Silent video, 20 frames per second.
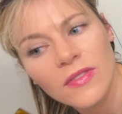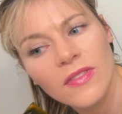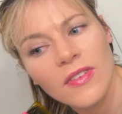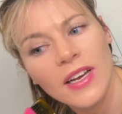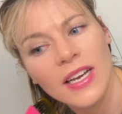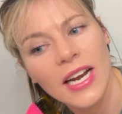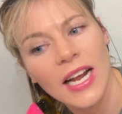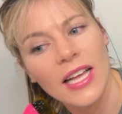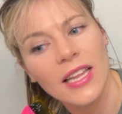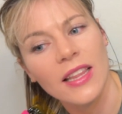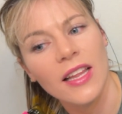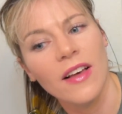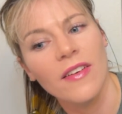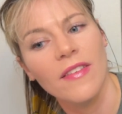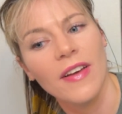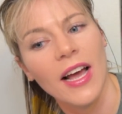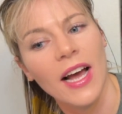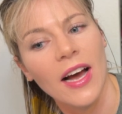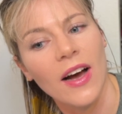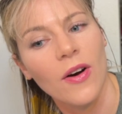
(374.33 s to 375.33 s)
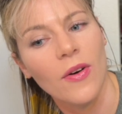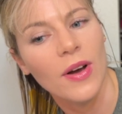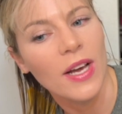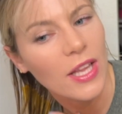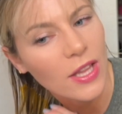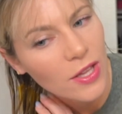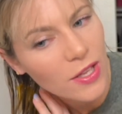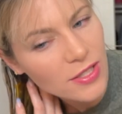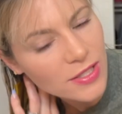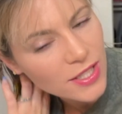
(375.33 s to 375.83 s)
And I love how
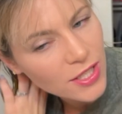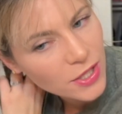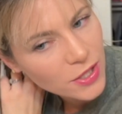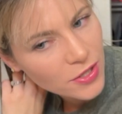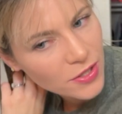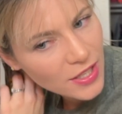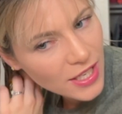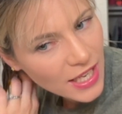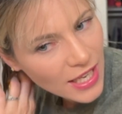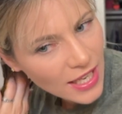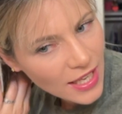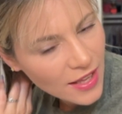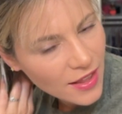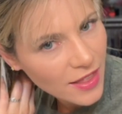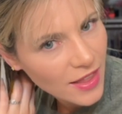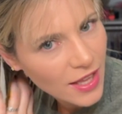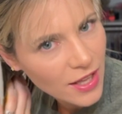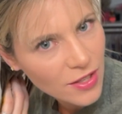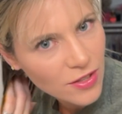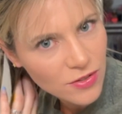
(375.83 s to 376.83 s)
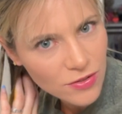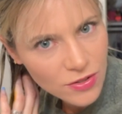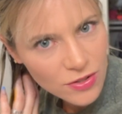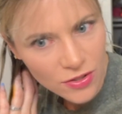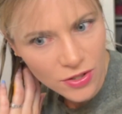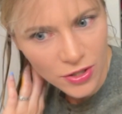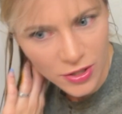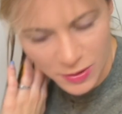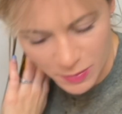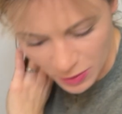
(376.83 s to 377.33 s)
it looks underneath. It
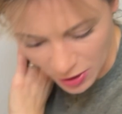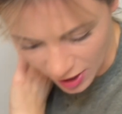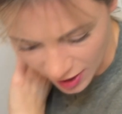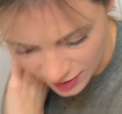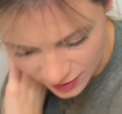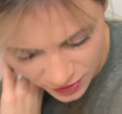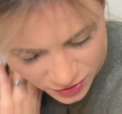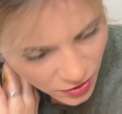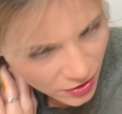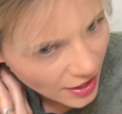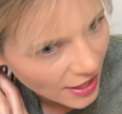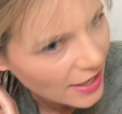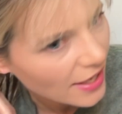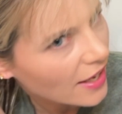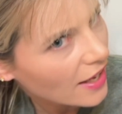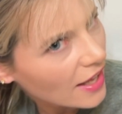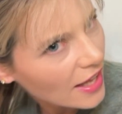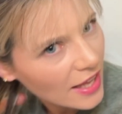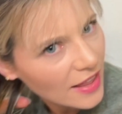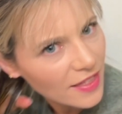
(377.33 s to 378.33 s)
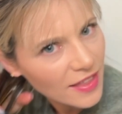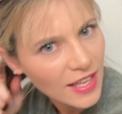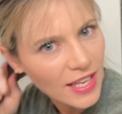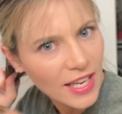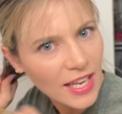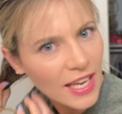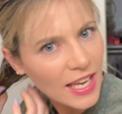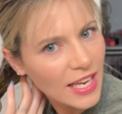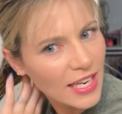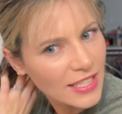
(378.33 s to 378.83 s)
looks blonde. So like
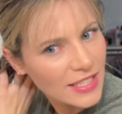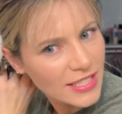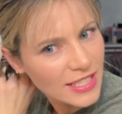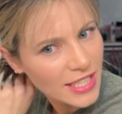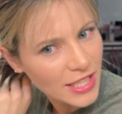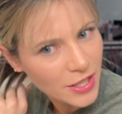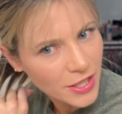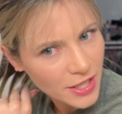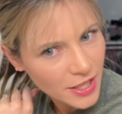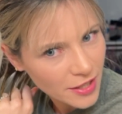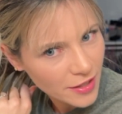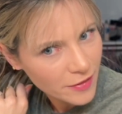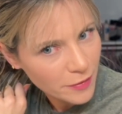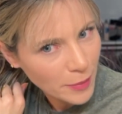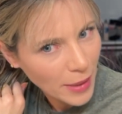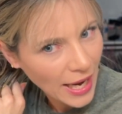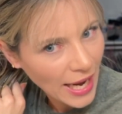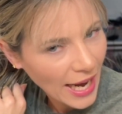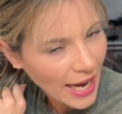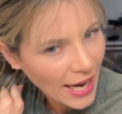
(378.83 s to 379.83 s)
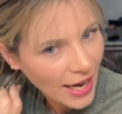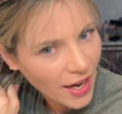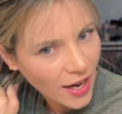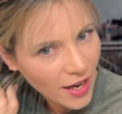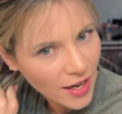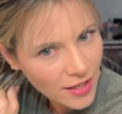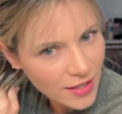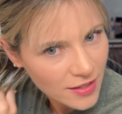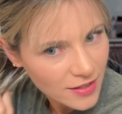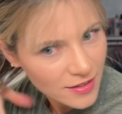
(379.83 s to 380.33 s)
the interior of my
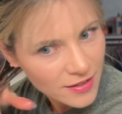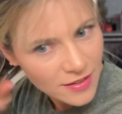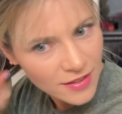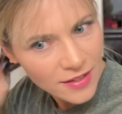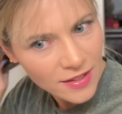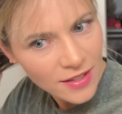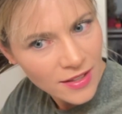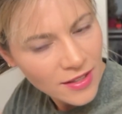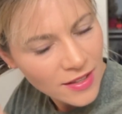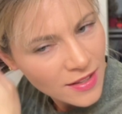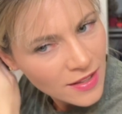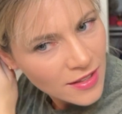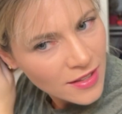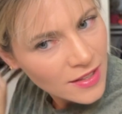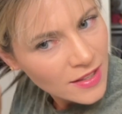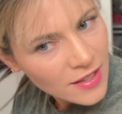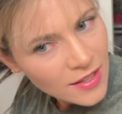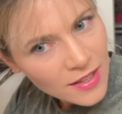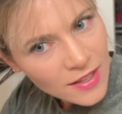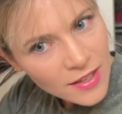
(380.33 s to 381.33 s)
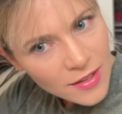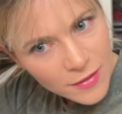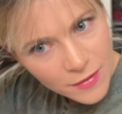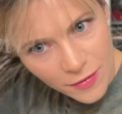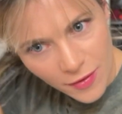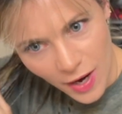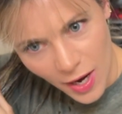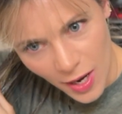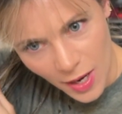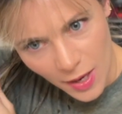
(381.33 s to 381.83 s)
hair
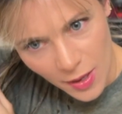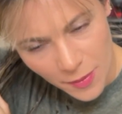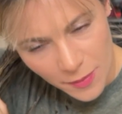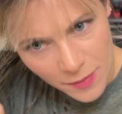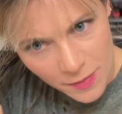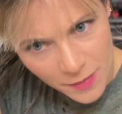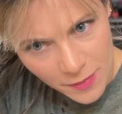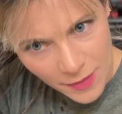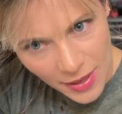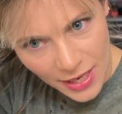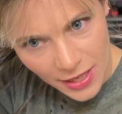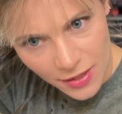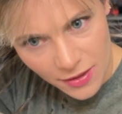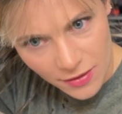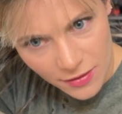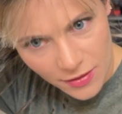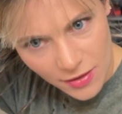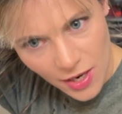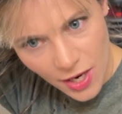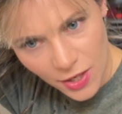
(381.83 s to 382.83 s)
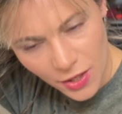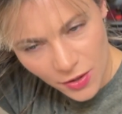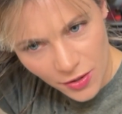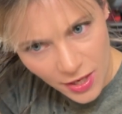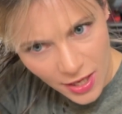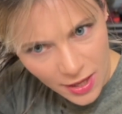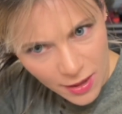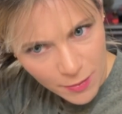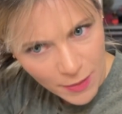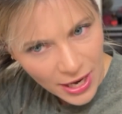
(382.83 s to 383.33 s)
from
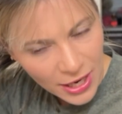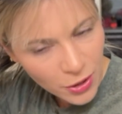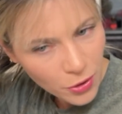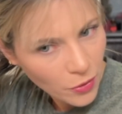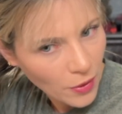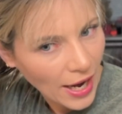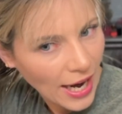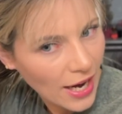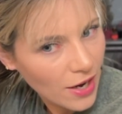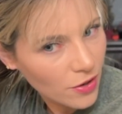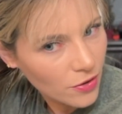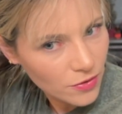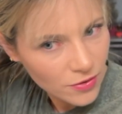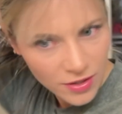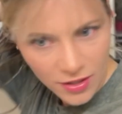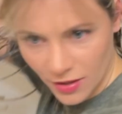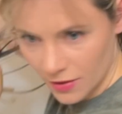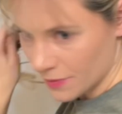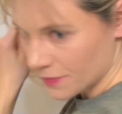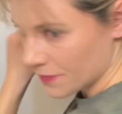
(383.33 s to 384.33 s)
underneath my crown,